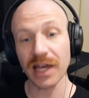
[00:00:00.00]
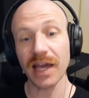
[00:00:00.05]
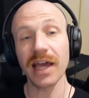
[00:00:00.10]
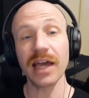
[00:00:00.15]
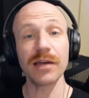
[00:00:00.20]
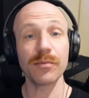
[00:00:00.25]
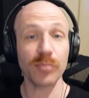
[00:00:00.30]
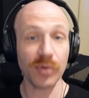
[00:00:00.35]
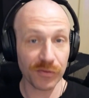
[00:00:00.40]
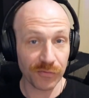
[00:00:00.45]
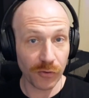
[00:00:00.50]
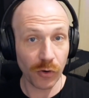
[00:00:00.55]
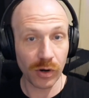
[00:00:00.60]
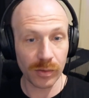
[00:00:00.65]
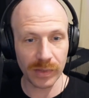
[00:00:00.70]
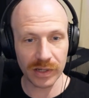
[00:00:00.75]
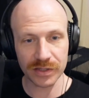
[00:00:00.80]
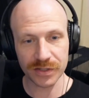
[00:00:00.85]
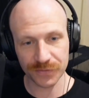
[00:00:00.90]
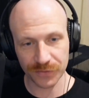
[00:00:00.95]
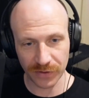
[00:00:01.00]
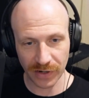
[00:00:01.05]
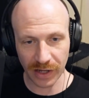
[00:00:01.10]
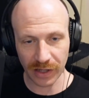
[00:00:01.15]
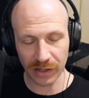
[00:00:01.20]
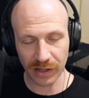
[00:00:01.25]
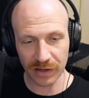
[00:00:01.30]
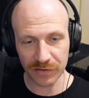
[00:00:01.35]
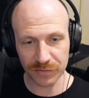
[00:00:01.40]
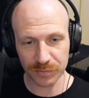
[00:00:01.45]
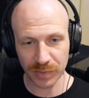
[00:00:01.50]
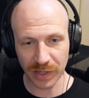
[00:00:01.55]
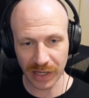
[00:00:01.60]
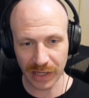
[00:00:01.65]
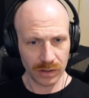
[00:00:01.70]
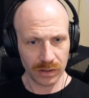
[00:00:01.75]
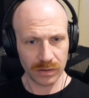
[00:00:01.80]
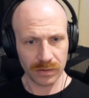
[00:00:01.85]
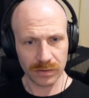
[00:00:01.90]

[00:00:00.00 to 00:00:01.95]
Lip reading: and performance for LFP.